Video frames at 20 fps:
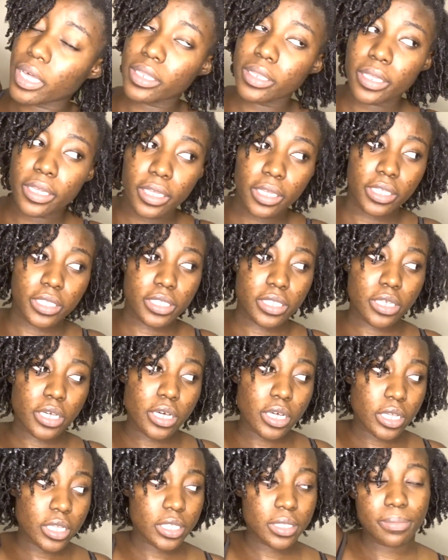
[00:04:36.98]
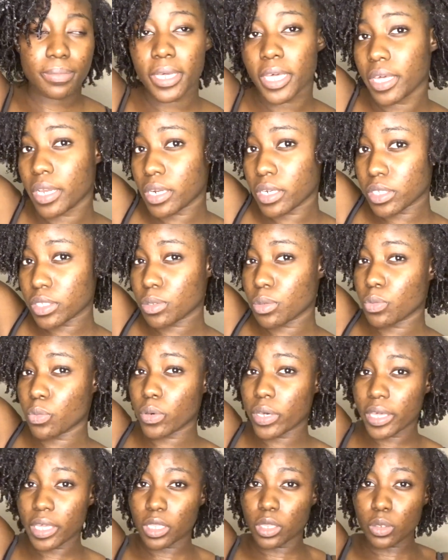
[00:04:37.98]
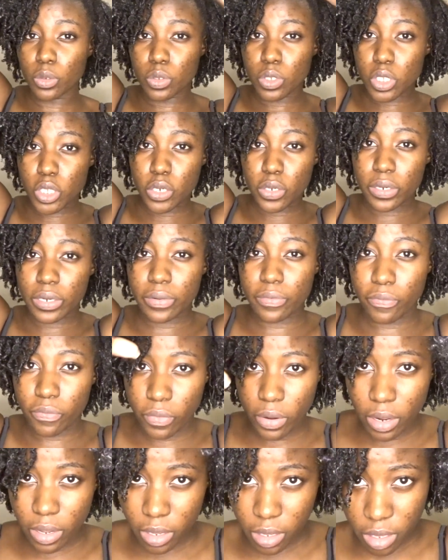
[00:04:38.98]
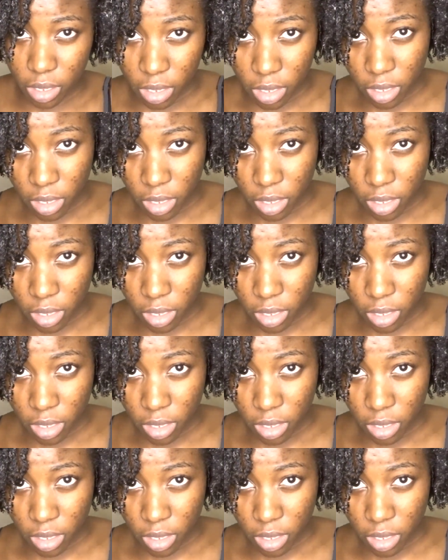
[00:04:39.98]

I think it's because my hair is way looser in the front.